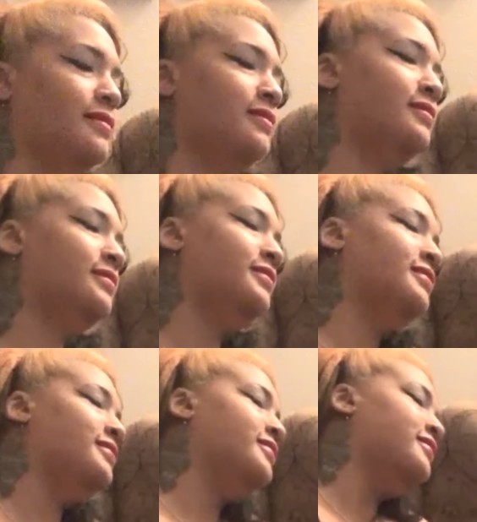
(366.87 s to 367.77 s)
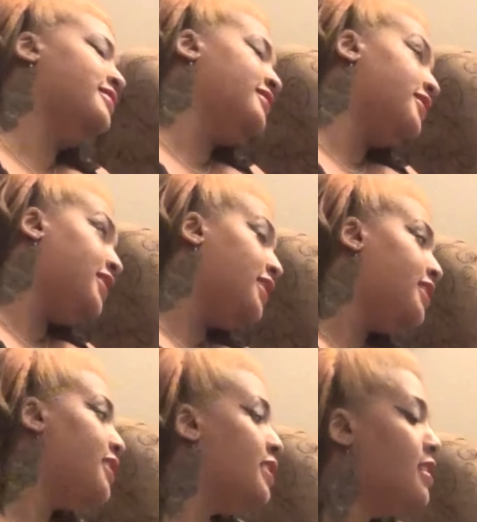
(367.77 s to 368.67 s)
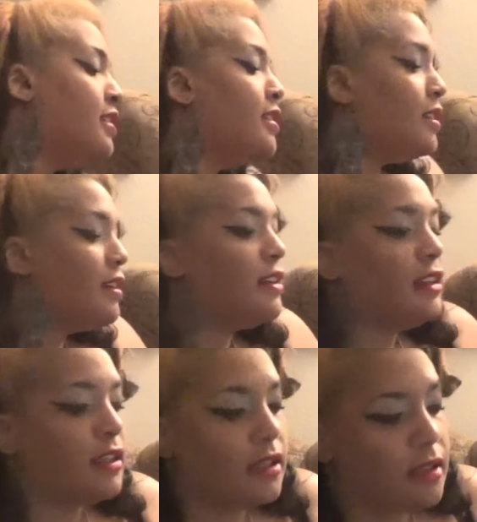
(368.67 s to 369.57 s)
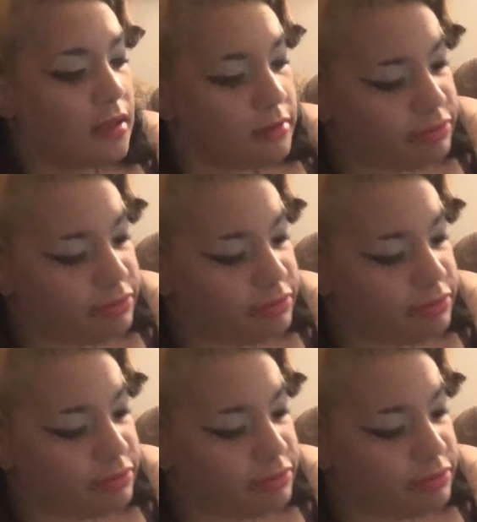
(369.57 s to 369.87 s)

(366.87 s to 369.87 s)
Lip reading: No one is speaking in this clip.